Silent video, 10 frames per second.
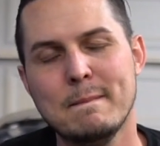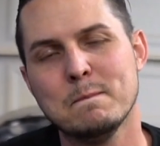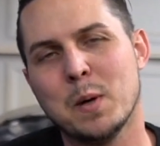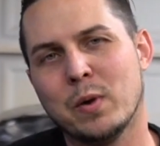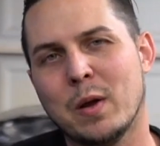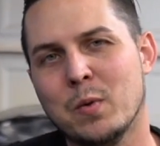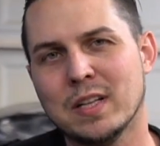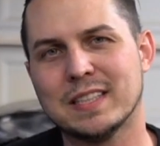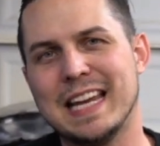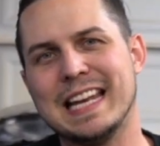But what I want
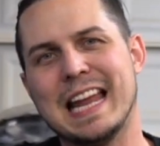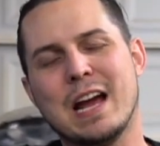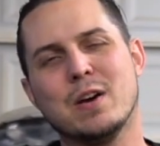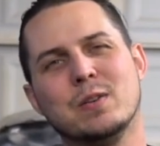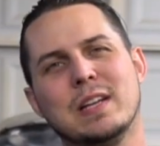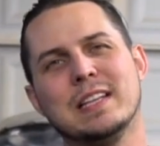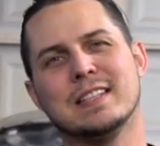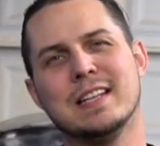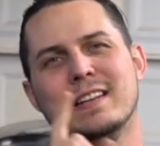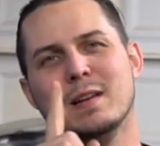to say now is
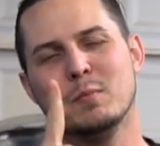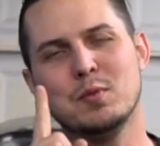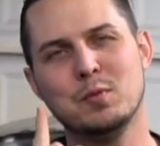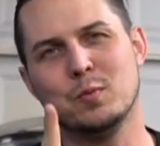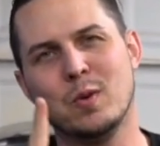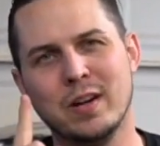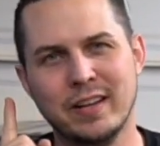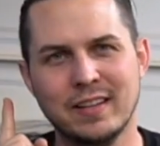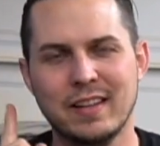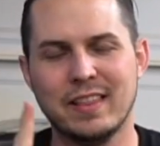the number
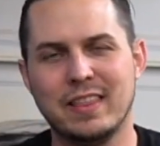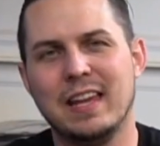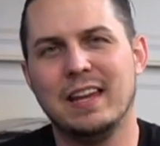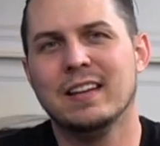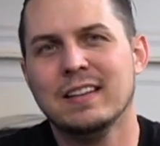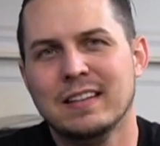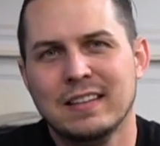one thing